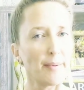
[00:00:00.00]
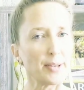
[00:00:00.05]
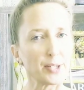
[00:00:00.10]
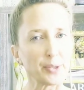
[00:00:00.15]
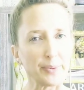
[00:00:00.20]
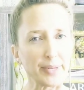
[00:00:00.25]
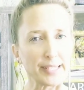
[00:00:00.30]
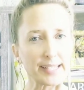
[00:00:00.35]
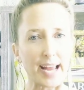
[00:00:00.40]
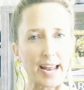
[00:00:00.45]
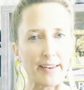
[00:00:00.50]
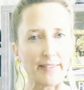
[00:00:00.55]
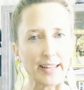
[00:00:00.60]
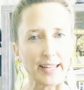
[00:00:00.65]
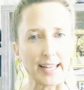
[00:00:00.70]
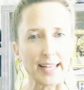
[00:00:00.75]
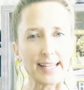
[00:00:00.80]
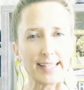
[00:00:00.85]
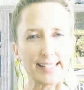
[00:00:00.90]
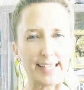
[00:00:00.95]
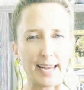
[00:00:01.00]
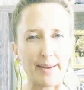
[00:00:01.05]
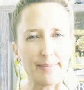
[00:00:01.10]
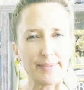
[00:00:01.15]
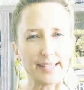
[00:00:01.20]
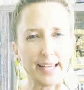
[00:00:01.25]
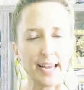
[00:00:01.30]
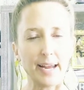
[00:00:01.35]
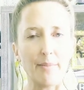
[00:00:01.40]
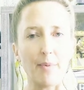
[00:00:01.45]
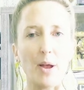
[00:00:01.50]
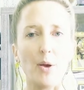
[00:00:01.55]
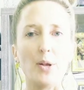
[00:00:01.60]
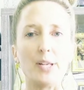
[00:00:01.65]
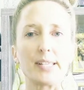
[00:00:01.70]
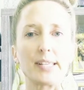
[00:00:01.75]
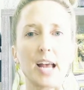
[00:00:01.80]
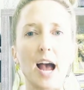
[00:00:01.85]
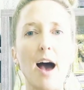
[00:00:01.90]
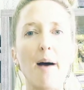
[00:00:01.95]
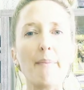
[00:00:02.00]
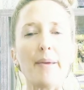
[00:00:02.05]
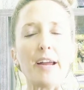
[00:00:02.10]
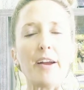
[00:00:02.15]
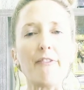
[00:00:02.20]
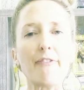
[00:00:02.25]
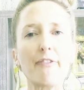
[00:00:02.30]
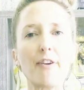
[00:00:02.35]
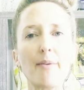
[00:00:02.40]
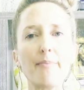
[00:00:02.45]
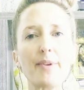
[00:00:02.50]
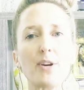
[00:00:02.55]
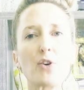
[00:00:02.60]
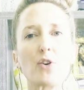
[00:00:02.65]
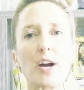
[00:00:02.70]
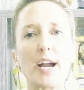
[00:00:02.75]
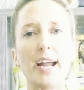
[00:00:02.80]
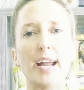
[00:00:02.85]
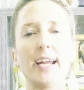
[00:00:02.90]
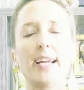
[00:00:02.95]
I'm assuming it's kind of like the same, is coming from your